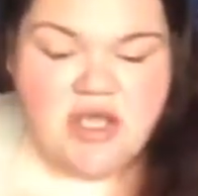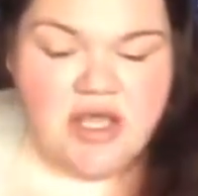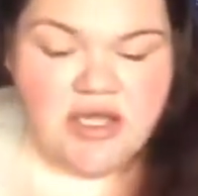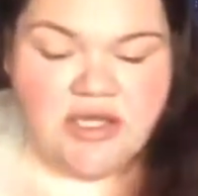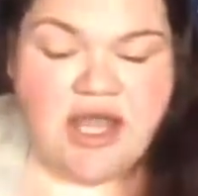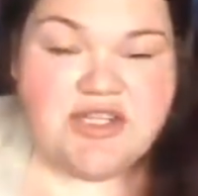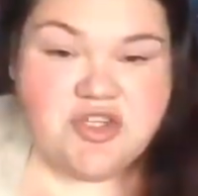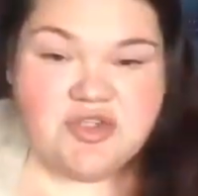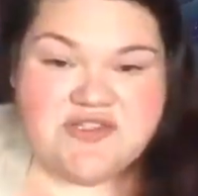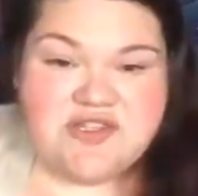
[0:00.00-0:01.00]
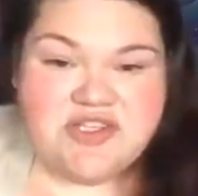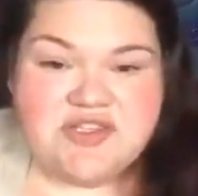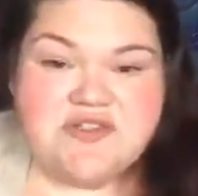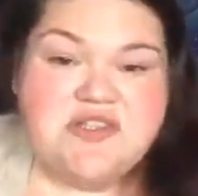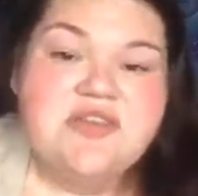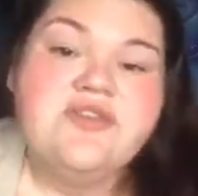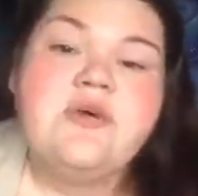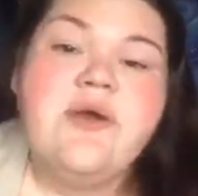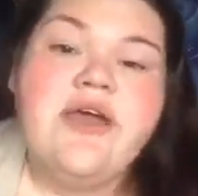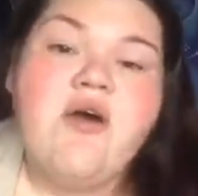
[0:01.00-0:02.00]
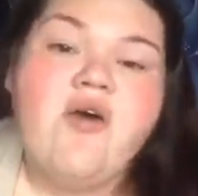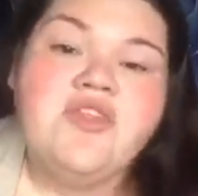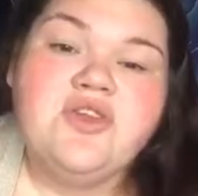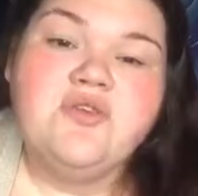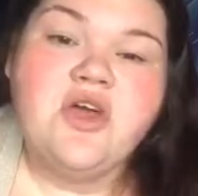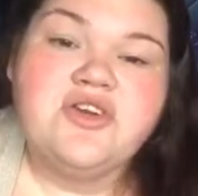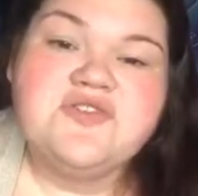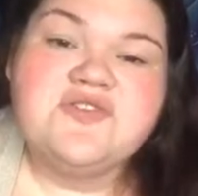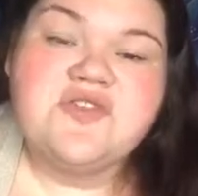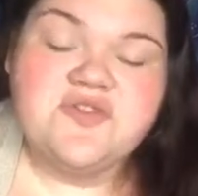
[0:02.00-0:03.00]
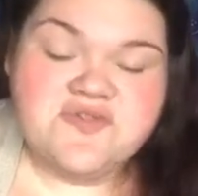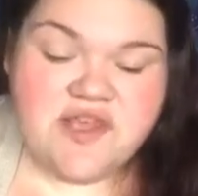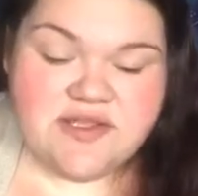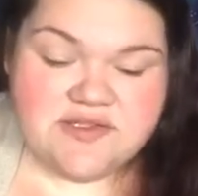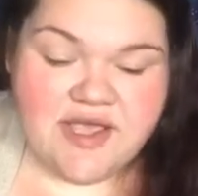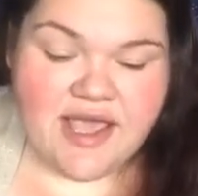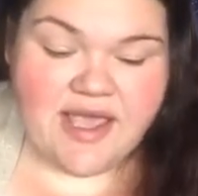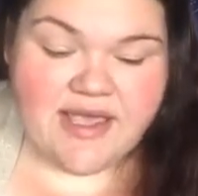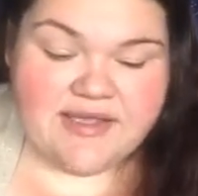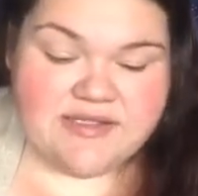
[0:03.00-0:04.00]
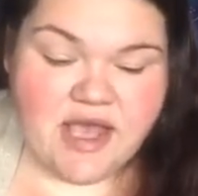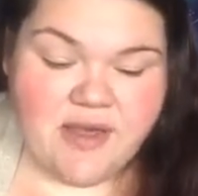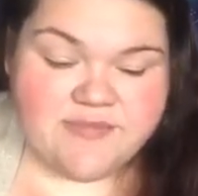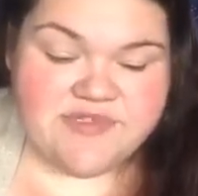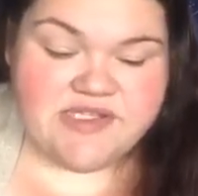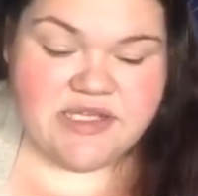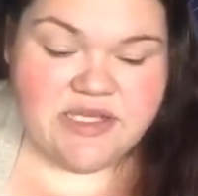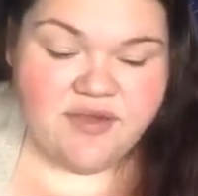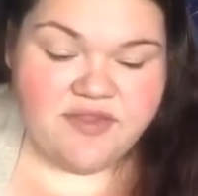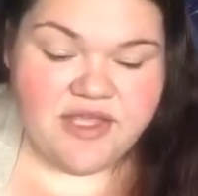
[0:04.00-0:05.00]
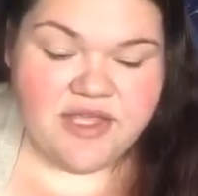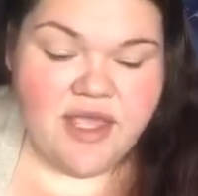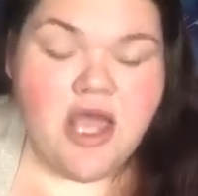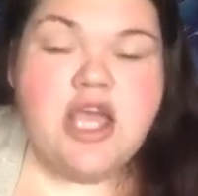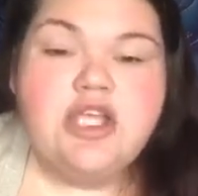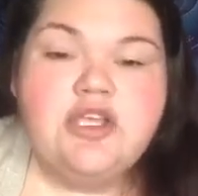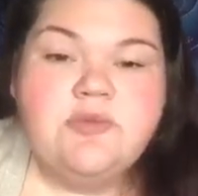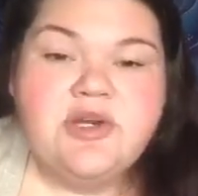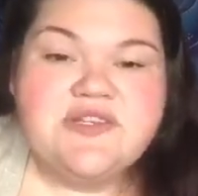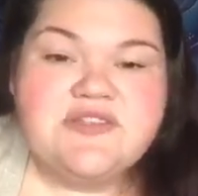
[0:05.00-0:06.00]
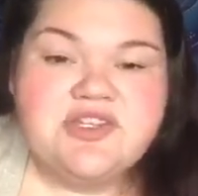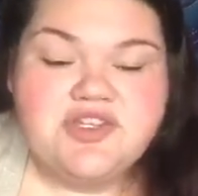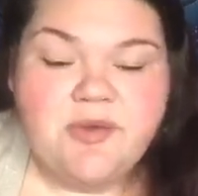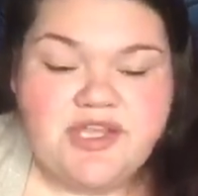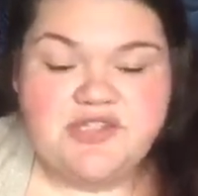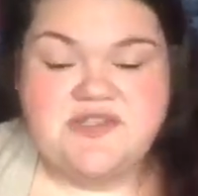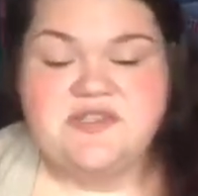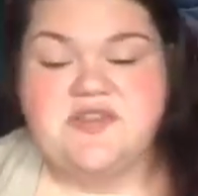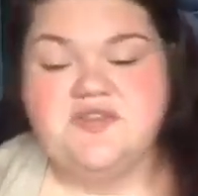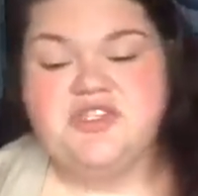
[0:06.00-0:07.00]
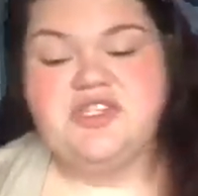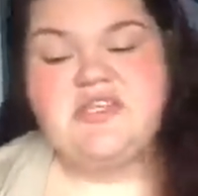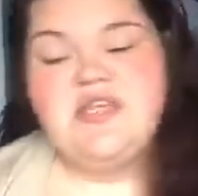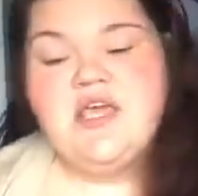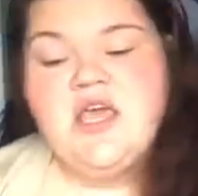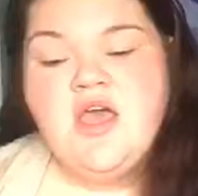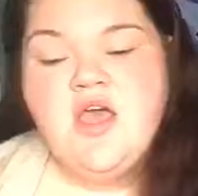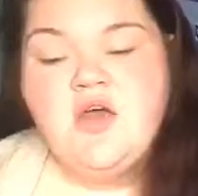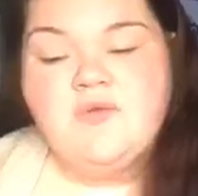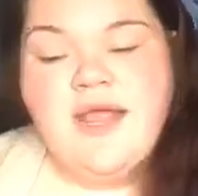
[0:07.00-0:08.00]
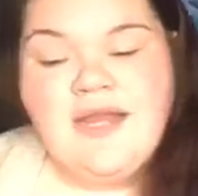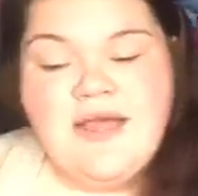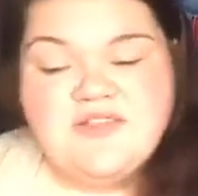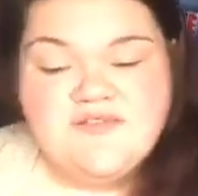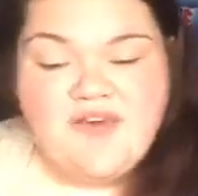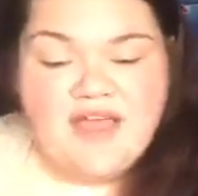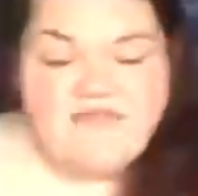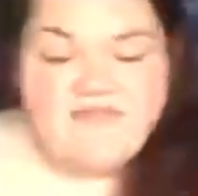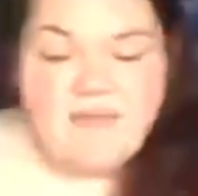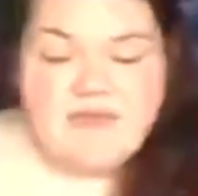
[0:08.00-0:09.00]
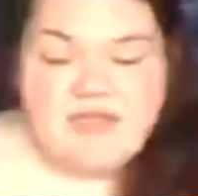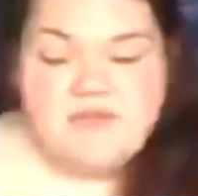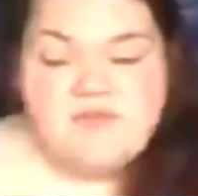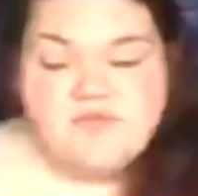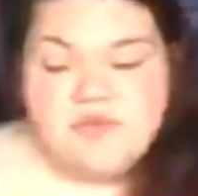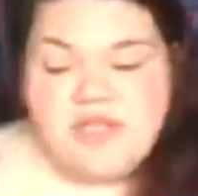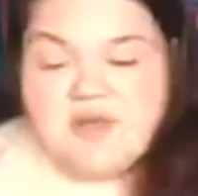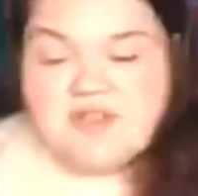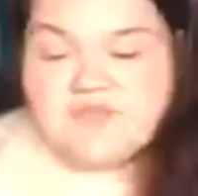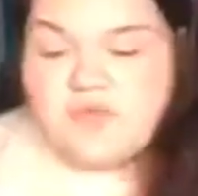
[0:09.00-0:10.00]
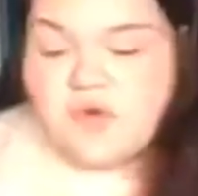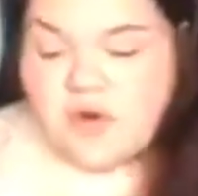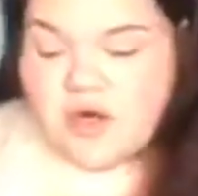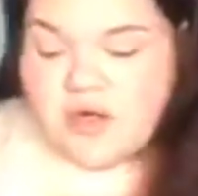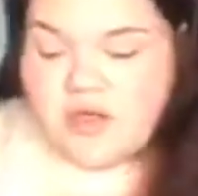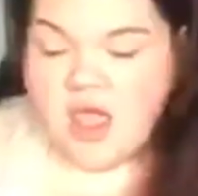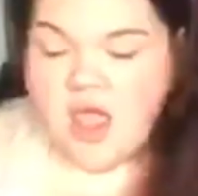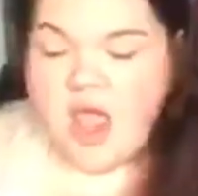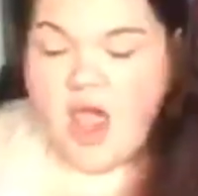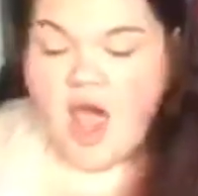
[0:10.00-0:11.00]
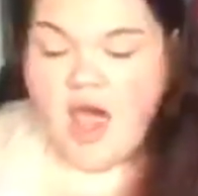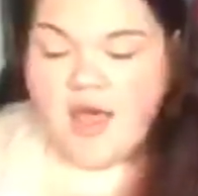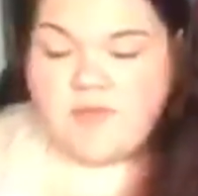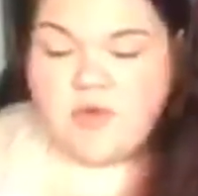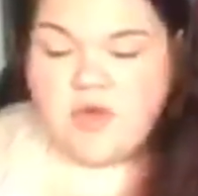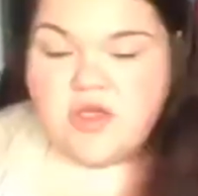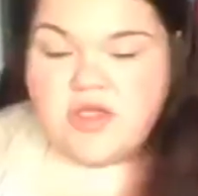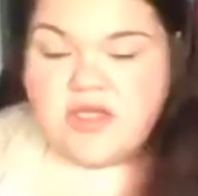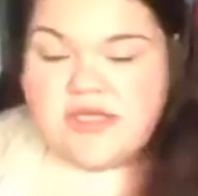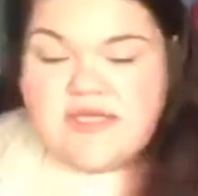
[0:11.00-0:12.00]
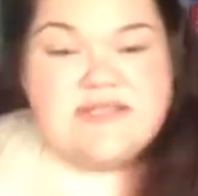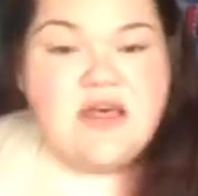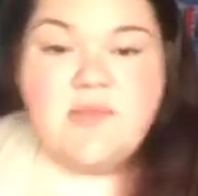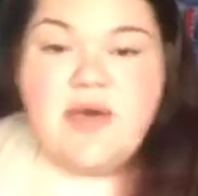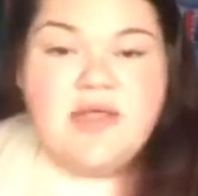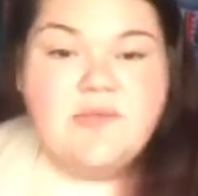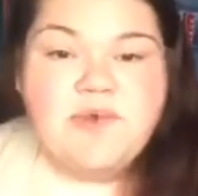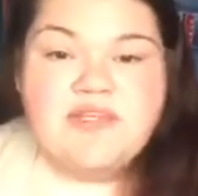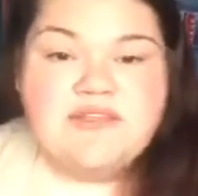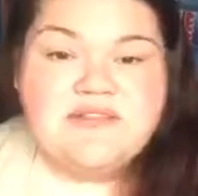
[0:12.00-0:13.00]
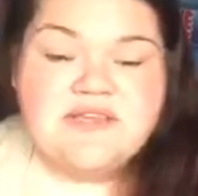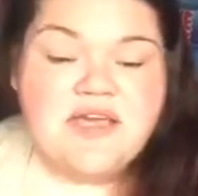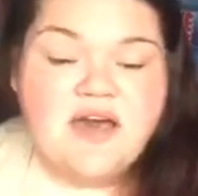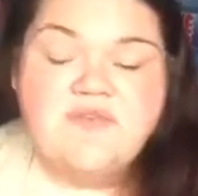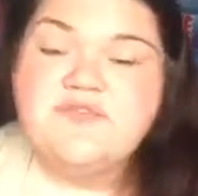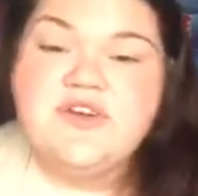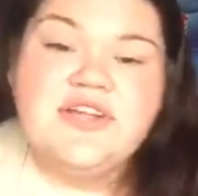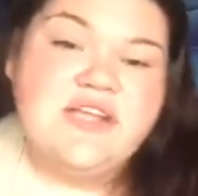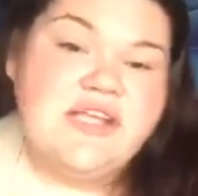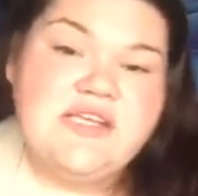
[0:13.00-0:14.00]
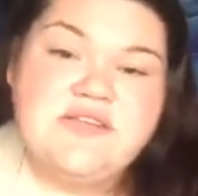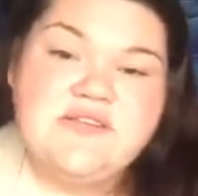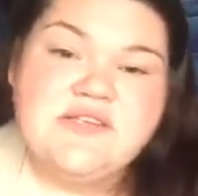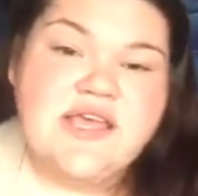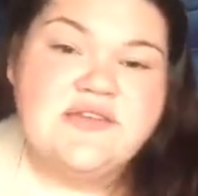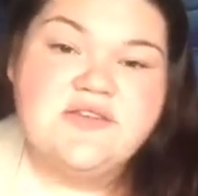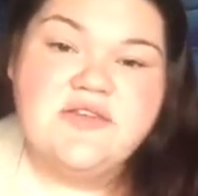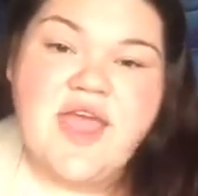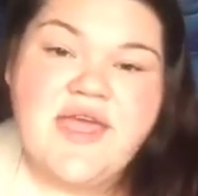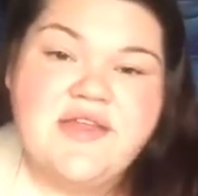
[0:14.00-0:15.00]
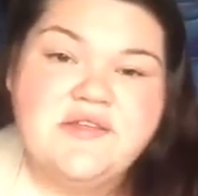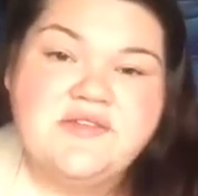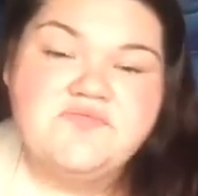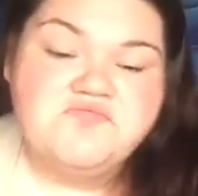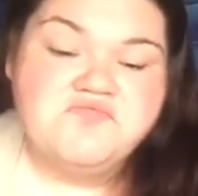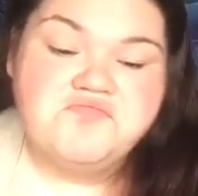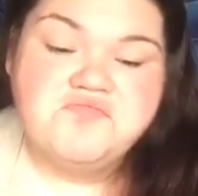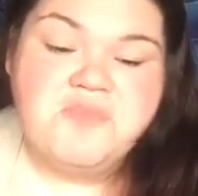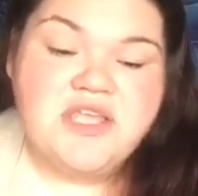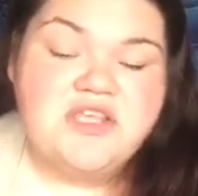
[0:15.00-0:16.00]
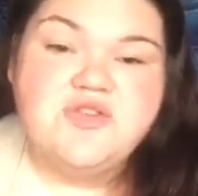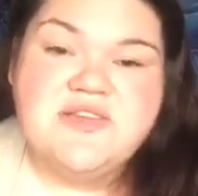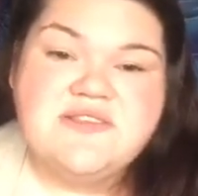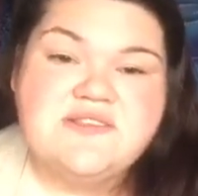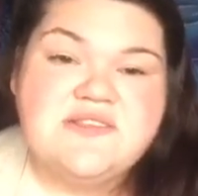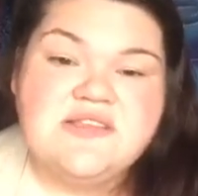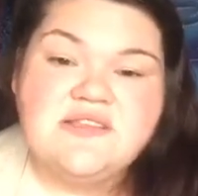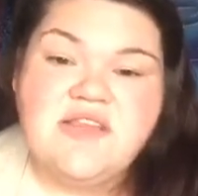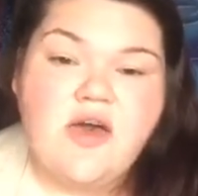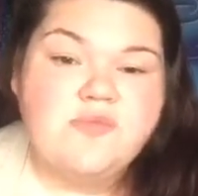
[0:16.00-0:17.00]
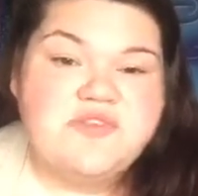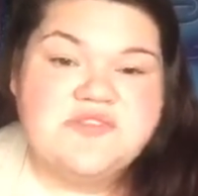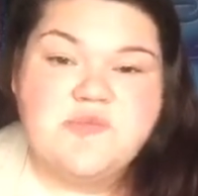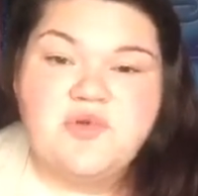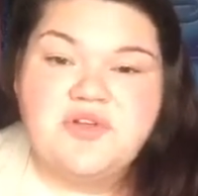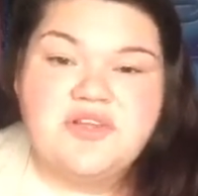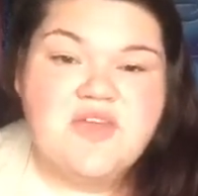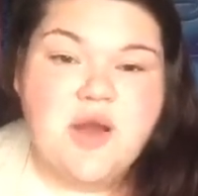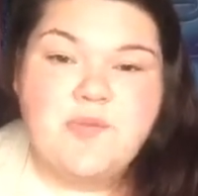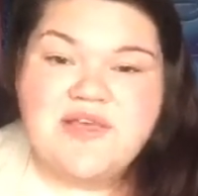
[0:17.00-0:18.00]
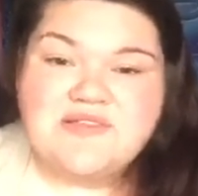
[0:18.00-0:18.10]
logical decisions, clearing away all that no longer serves us, and seeing the humor in situations. And so she, right now, Divine Feminine, hear us roar. It's all about abundance and comfort and ease, and making choices that help us support living our best